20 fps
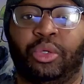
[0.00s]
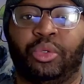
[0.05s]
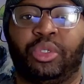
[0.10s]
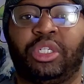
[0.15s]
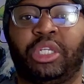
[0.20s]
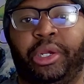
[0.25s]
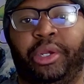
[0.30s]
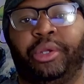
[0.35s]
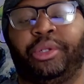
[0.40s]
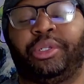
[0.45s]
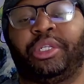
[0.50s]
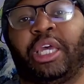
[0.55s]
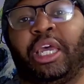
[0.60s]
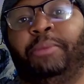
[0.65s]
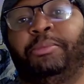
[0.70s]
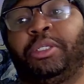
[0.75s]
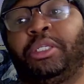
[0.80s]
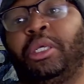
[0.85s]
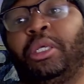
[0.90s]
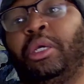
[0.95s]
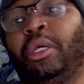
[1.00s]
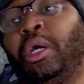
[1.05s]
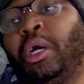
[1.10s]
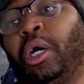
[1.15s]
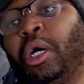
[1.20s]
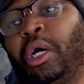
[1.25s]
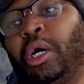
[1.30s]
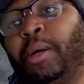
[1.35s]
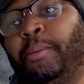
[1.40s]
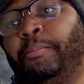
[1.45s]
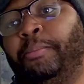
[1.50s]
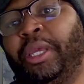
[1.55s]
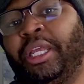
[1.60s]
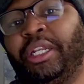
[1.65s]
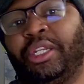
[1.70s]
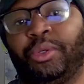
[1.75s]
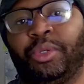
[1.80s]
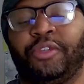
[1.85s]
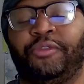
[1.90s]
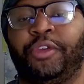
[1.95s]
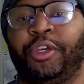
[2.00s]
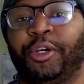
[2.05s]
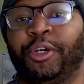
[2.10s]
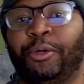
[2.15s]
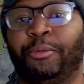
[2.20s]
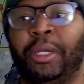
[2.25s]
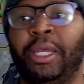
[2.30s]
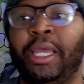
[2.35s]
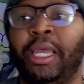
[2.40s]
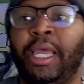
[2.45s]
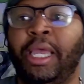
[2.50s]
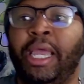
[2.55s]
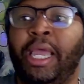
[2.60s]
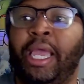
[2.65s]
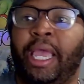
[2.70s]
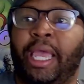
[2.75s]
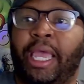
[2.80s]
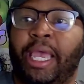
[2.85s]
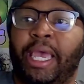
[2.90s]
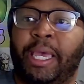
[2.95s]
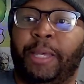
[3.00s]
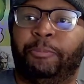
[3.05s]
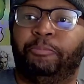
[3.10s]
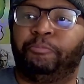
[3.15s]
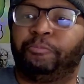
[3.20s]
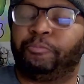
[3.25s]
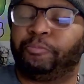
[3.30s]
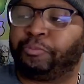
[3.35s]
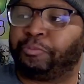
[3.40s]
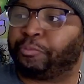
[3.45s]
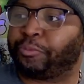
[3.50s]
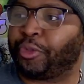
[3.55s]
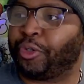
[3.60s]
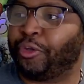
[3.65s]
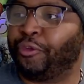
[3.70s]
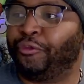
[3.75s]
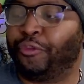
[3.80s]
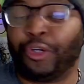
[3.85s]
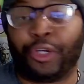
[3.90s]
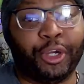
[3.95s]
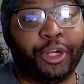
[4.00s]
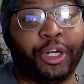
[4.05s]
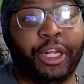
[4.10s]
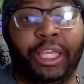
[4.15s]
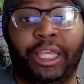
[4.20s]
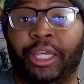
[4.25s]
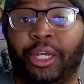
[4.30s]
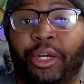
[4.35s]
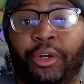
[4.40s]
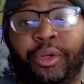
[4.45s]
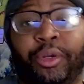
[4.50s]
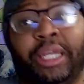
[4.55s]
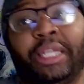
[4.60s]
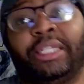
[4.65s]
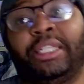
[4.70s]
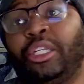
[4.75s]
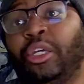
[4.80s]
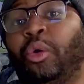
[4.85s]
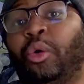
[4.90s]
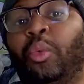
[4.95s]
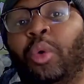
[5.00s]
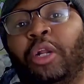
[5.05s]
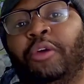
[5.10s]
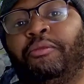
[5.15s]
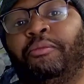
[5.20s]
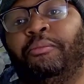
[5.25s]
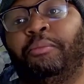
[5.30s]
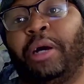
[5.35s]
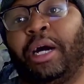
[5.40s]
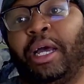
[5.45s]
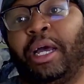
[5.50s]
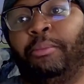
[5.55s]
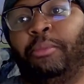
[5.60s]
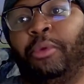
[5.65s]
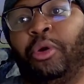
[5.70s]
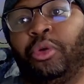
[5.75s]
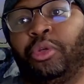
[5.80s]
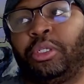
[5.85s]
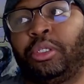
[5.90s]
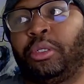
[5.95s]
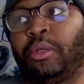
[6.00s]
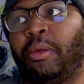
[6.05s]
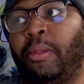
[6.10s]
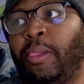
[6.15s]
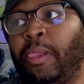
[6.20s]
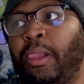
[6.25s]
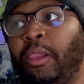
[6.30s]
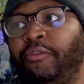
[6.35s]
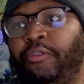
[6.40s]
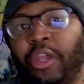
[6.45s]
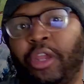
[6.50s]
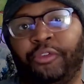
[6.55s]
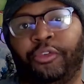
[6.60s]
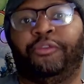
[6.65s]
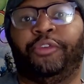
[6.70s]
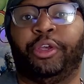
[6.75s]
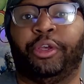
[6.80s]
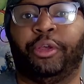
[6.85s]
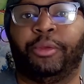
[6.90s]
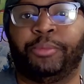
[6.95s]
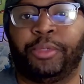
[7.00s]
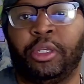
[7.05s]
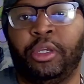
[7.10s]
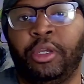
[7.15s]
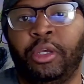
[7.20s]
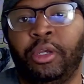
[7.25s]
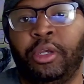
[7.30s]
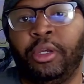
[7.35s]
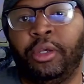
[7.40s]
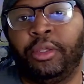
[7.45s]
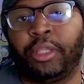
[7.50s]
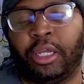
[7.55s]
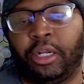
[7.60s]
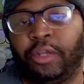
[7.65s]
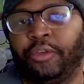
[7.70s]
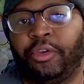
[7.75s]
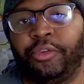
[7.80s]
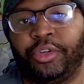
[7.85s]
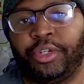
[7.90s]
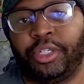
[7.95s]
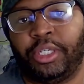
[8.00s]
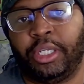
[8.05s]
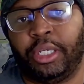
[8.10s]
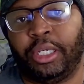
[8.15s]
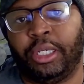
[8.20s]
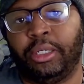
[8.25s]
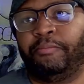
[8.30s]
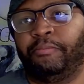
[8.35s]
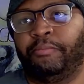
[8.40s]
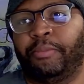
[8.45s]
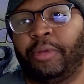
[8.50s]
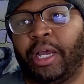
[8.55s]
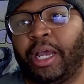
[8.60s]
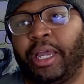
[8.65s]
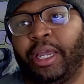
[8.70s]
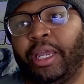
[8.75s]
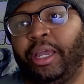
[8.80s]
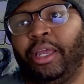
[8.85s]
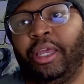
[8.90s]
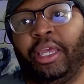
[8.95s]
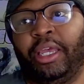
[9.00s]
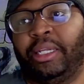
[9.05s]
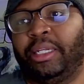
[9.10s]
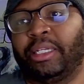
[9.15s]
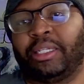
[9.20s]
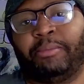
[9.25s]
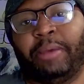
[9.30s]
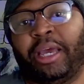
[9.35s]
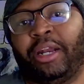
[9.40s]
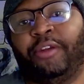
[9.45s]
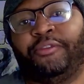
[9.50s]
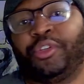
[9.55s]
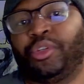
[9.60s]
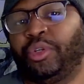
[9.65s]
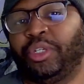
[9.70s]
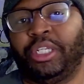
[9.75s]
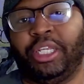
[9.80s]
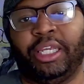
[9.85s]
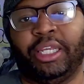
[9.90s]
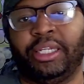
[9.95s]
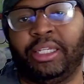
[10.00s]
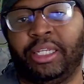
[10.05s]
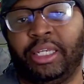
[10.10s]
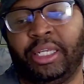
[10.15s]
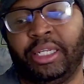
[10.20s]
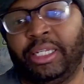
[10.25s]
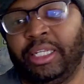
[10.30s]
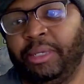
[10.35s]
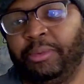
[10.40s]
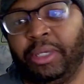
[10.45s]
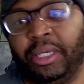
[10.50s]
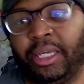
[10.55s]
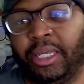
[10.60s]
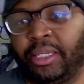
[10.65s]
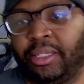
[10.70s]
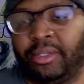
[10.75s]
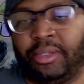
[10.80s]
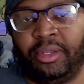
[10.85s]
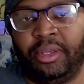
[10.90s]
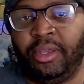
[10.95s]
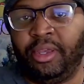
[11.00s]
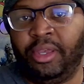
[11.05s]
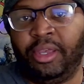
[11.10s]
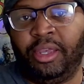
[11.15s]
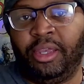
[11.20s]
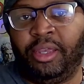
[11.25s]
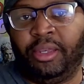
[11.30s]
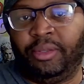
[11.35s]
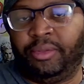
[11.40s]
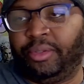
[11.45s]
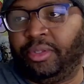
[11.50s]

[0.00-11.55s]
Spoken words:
stereotypes into its film. And for good or ill, it's still one of my most favorite films that I've ever seen. It doesn't matter if it's on TNT, TBS, you